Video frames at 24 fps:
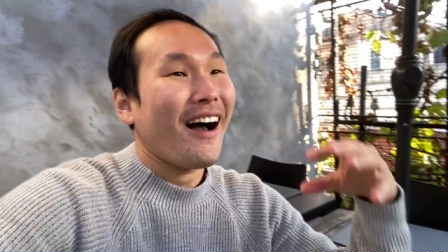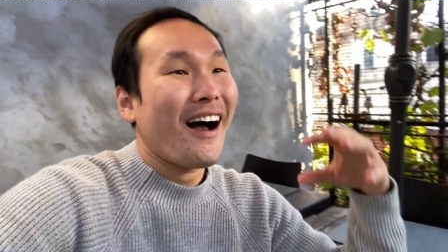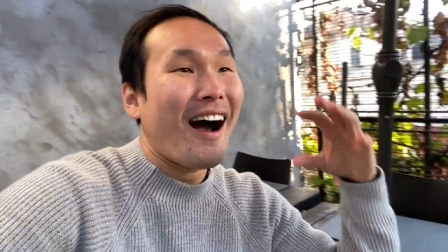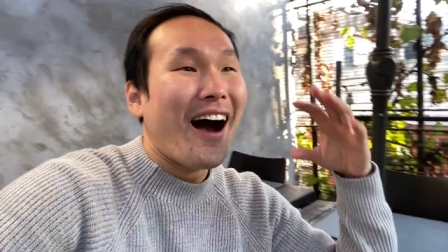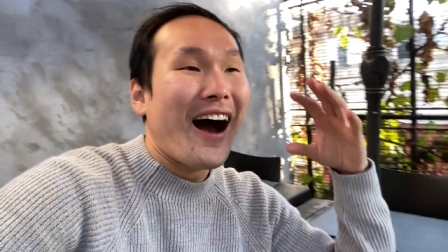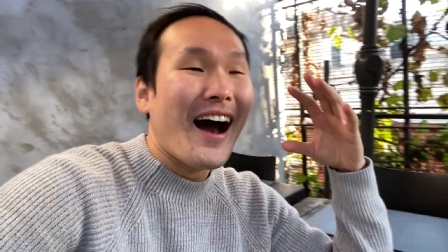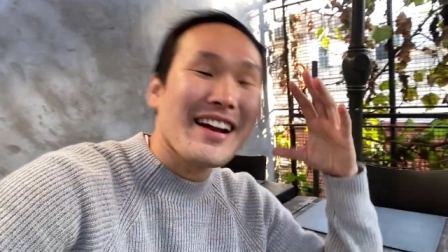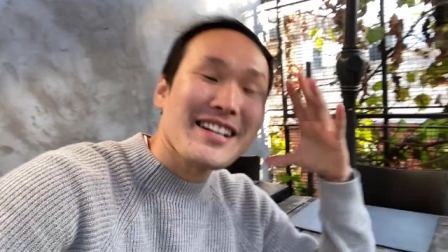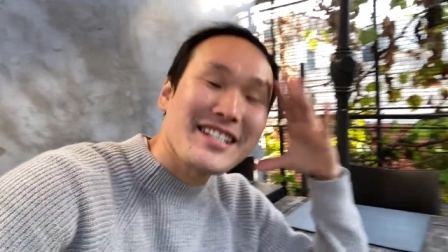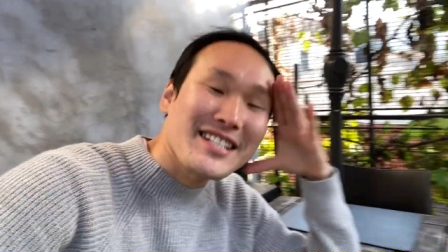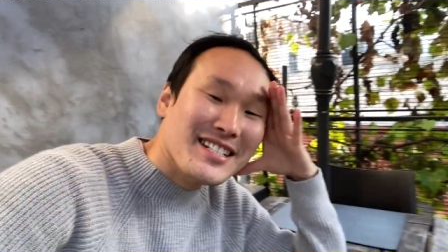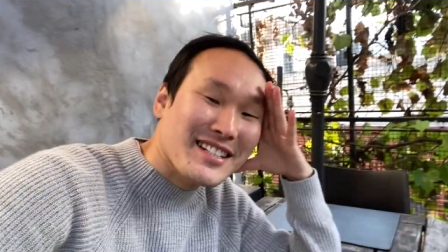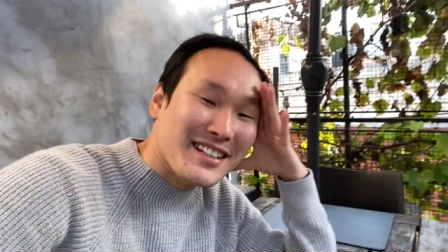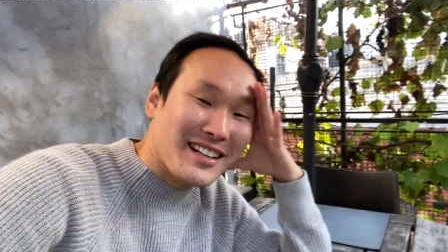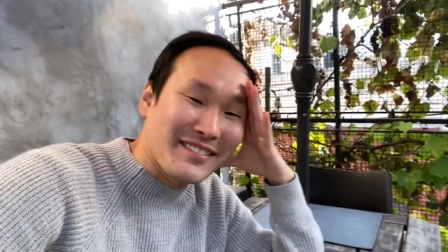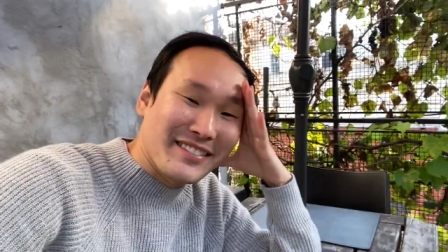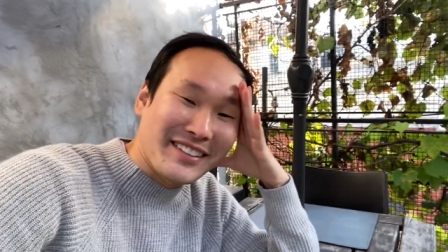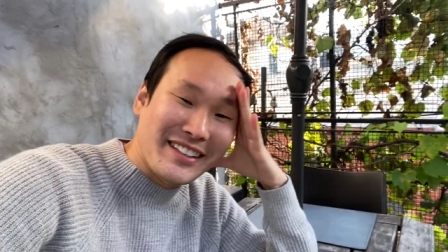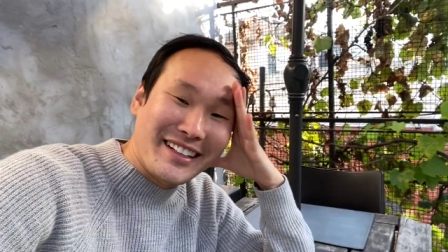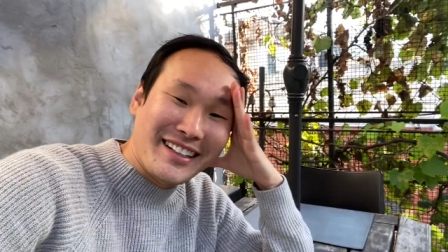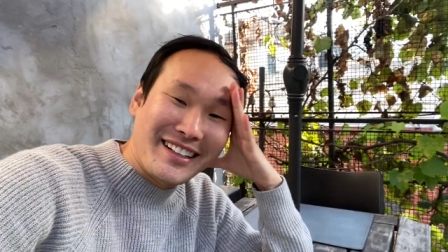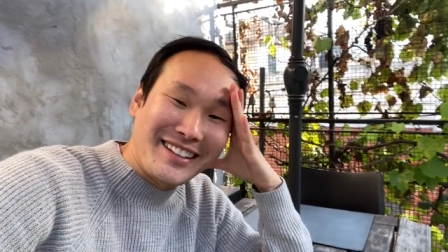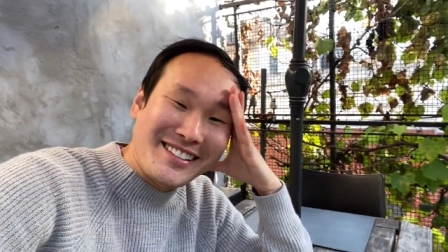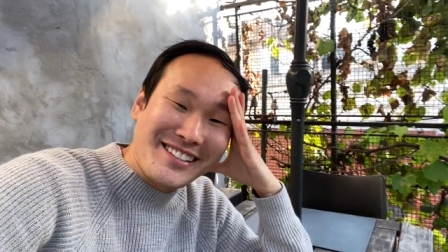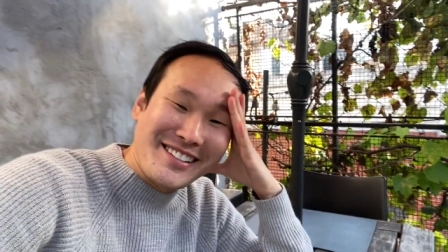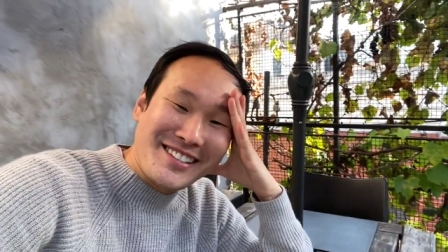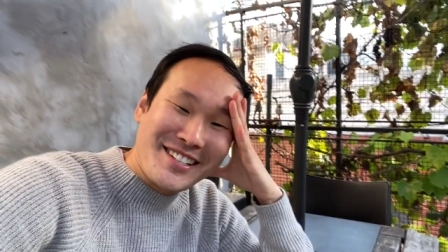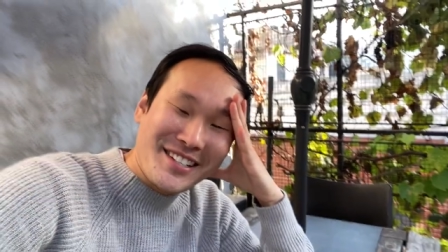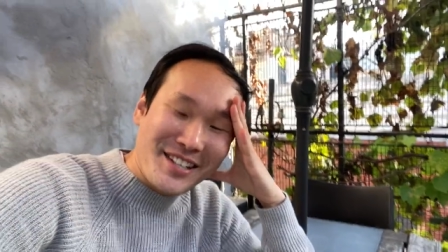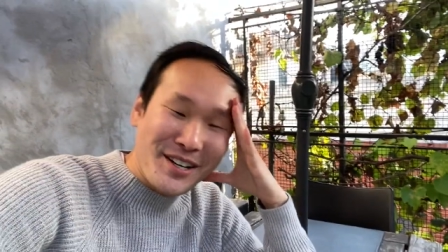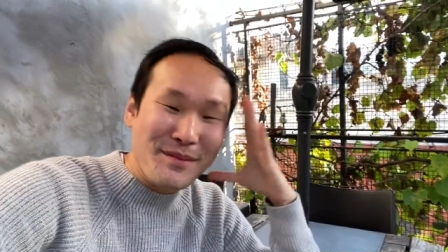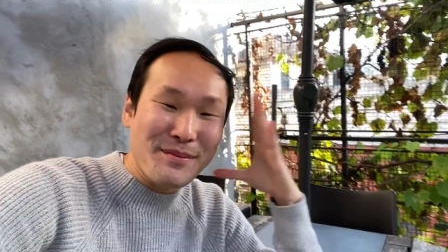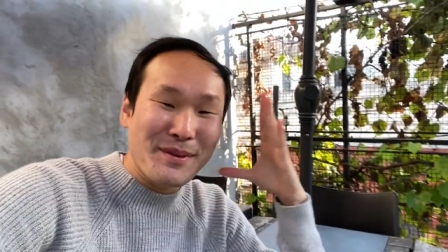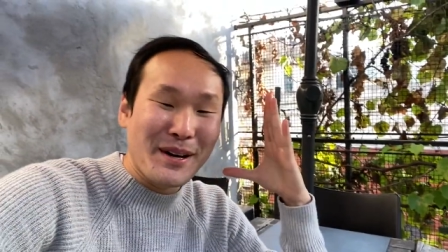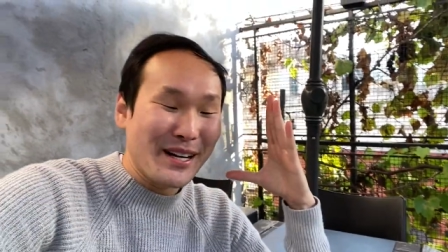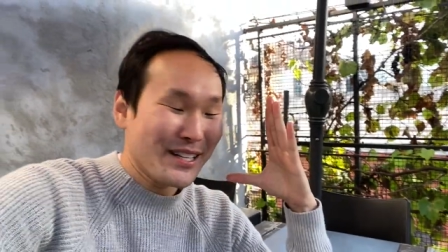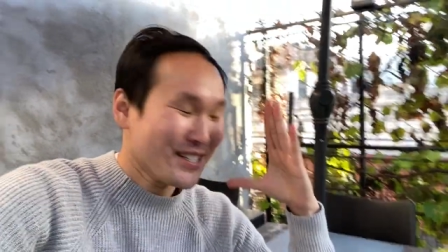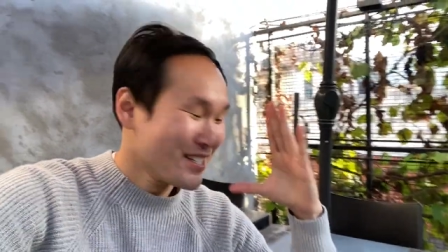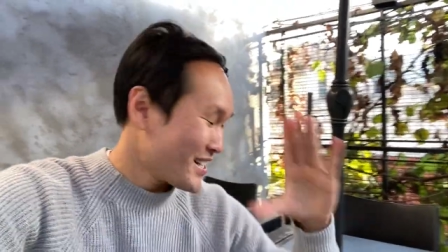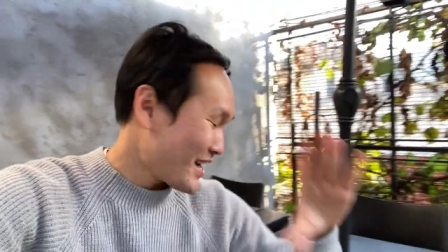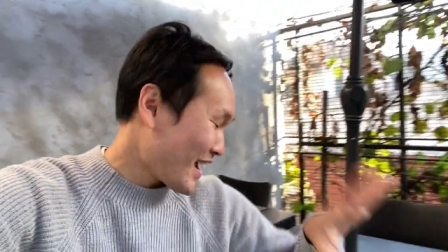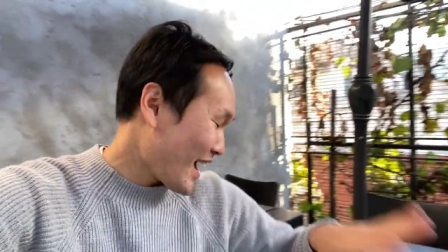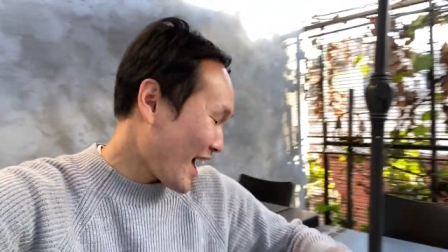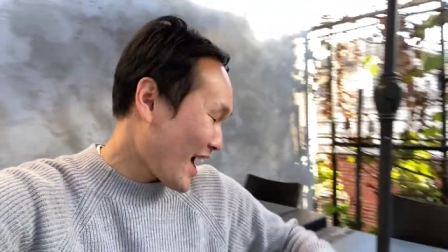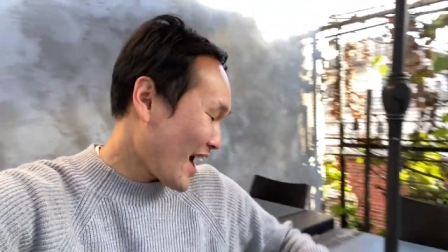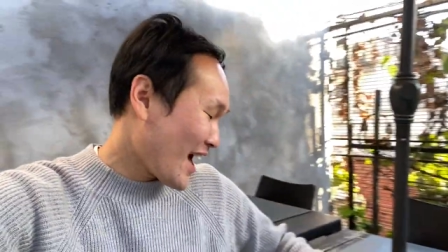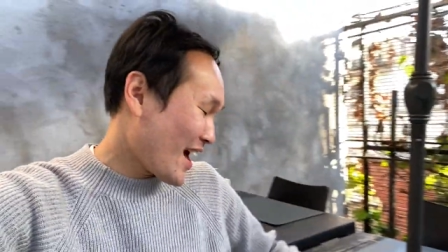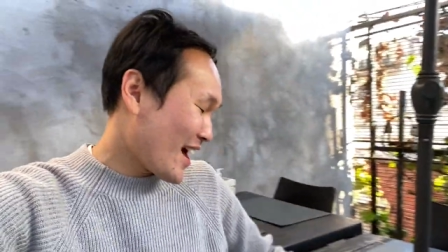I just love it here so much
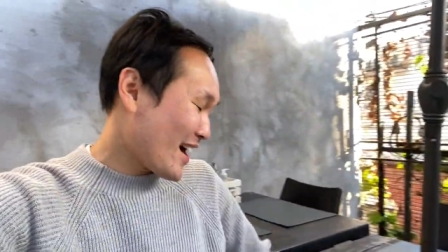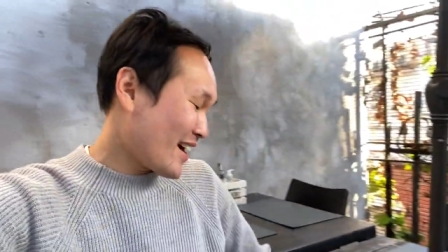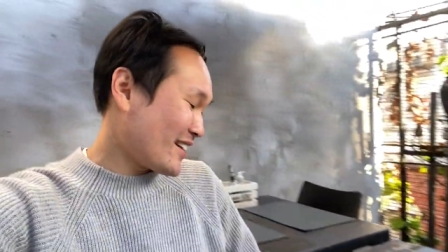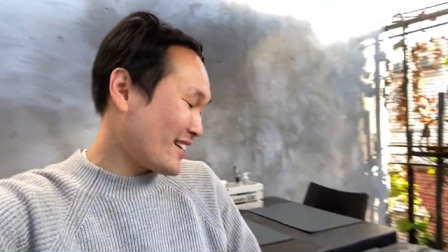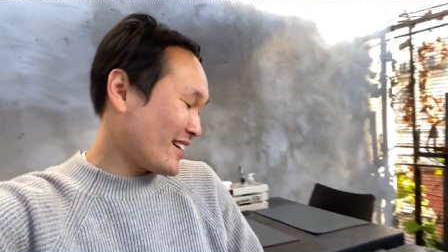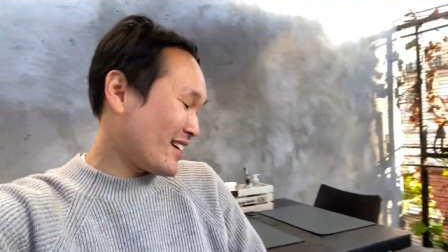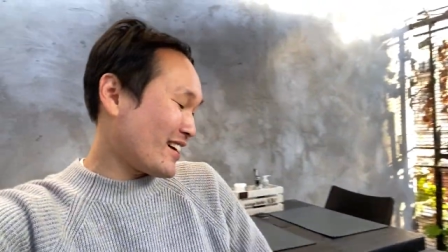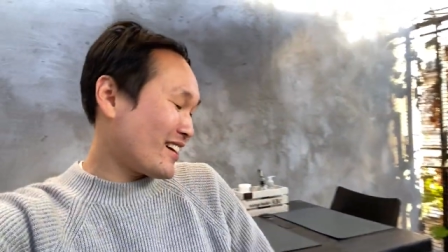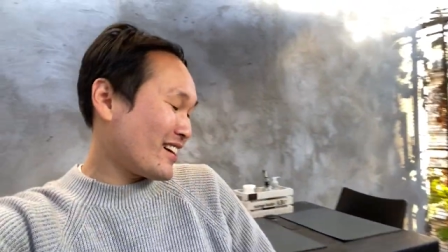and